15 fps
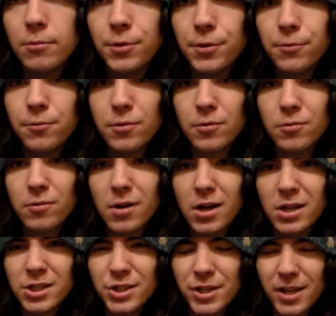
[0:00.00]
You were
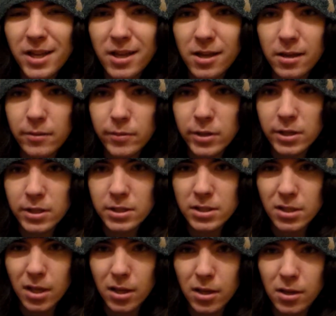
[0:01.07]
watching him. And he's
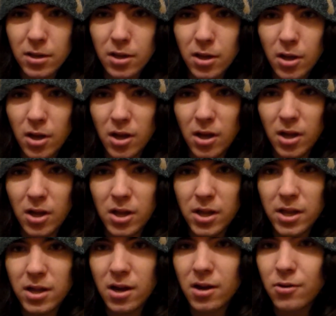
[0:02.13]
like,
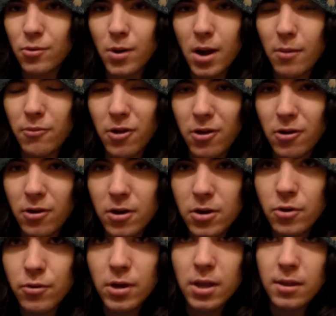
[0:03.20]
he got grabbed, I couldn't
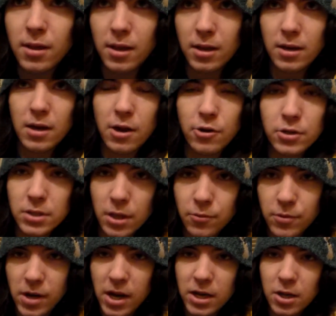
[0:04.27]
do anything. And Hera's like,
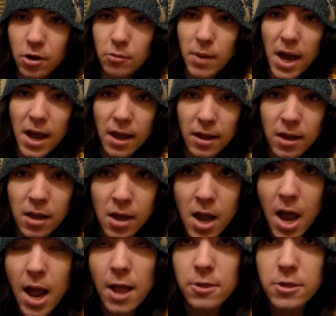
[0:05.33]
we need to go back.
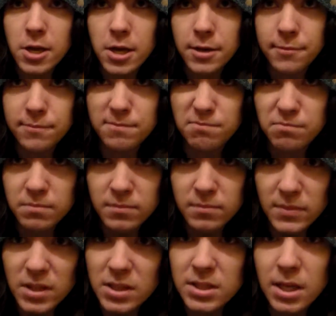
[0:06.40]
And then
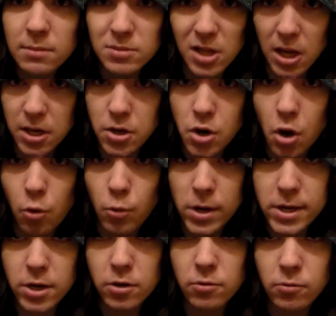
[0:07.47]
Zeb's like, no we
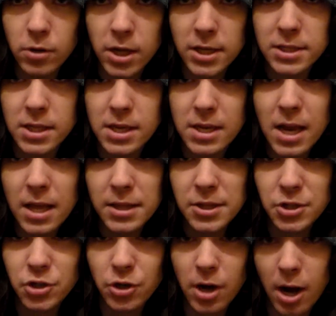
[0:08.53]
don't, it's a
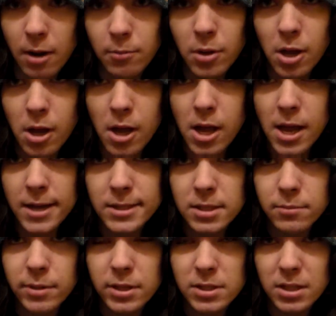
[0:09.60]
death trap. And
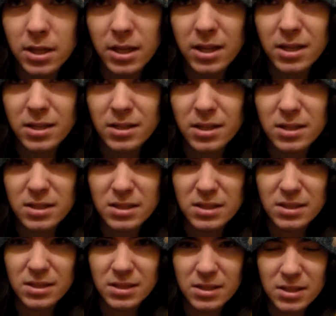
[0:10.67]
Sabine's like,
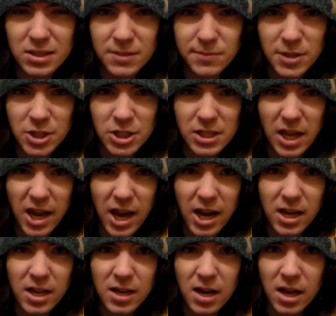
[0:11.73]
as much as I
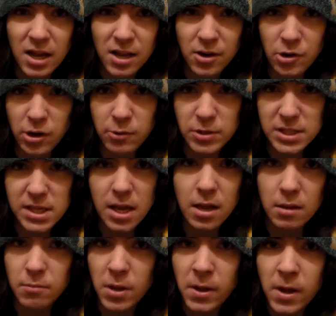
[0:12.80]
hate it, I agree with
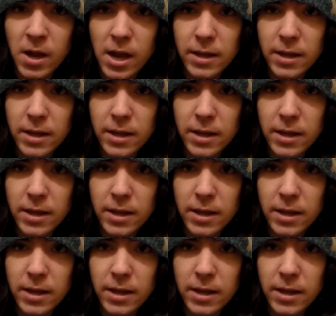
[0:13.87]
Zeb.